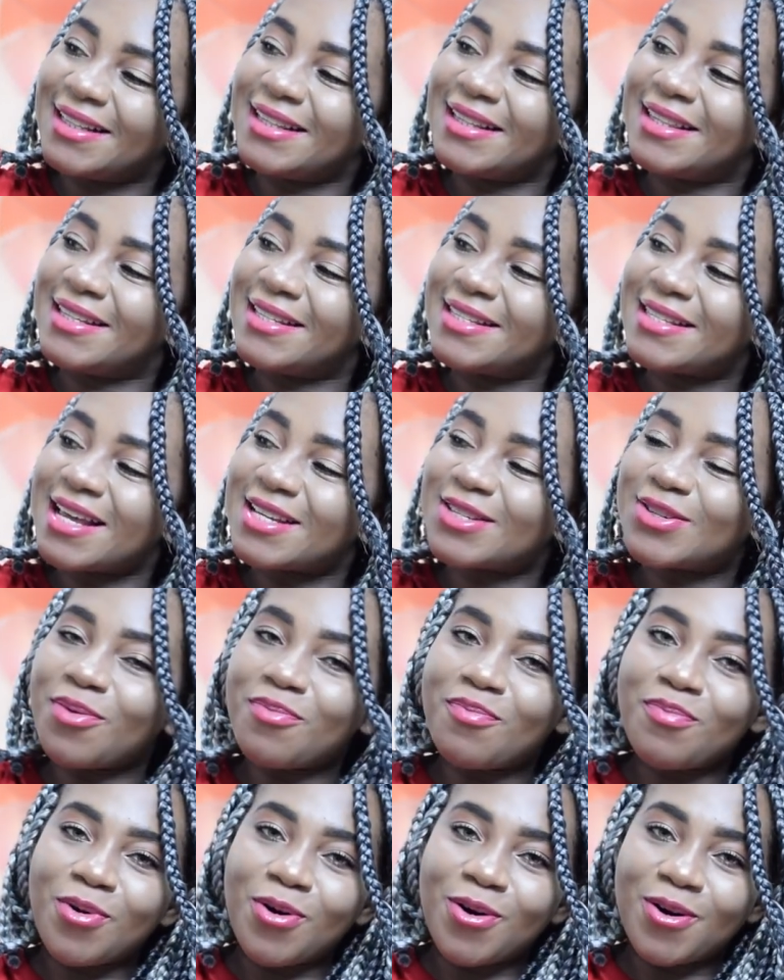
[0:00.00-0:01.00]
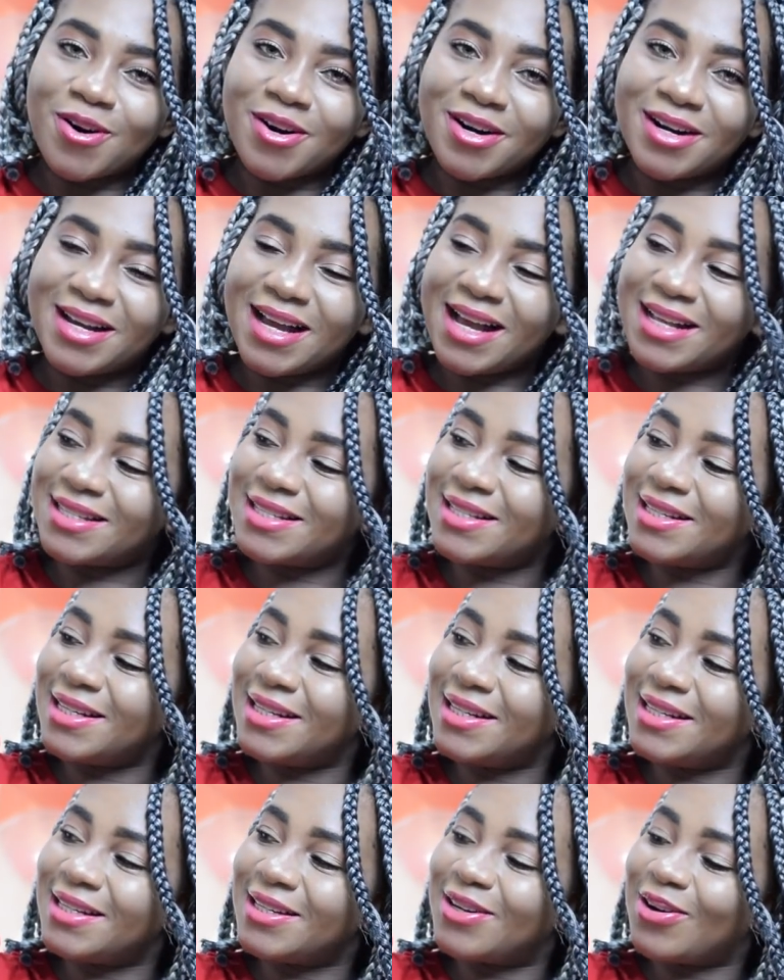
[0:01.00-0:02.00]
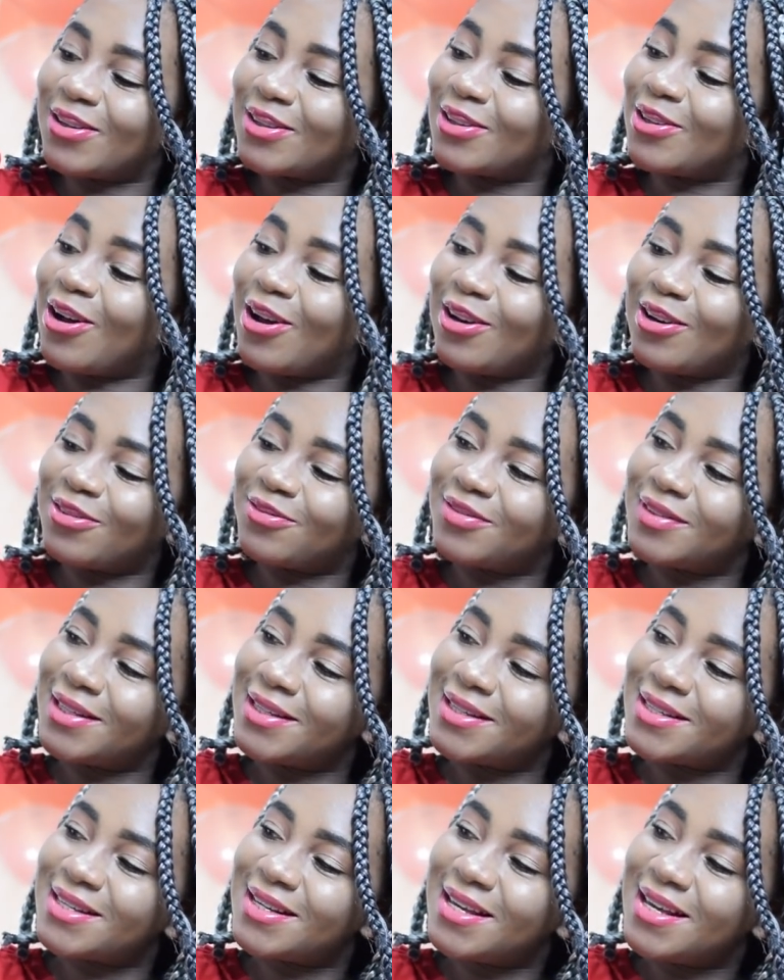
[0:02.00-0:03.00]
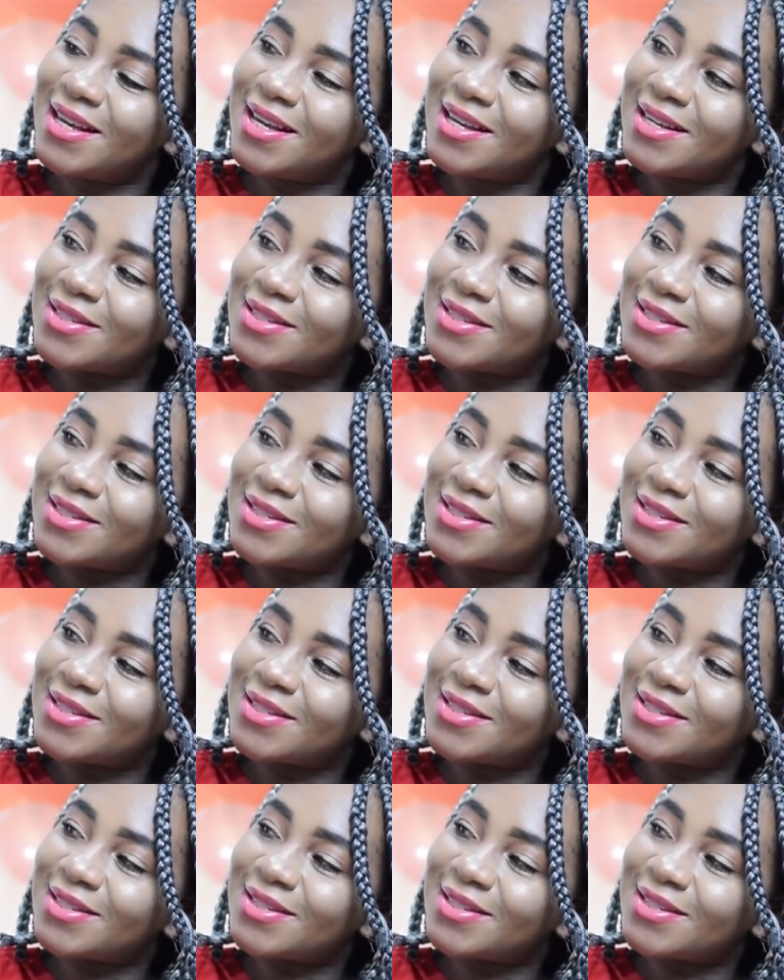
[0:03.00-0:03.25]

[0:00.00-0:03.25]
These are some more. Auntie Lily got all of this.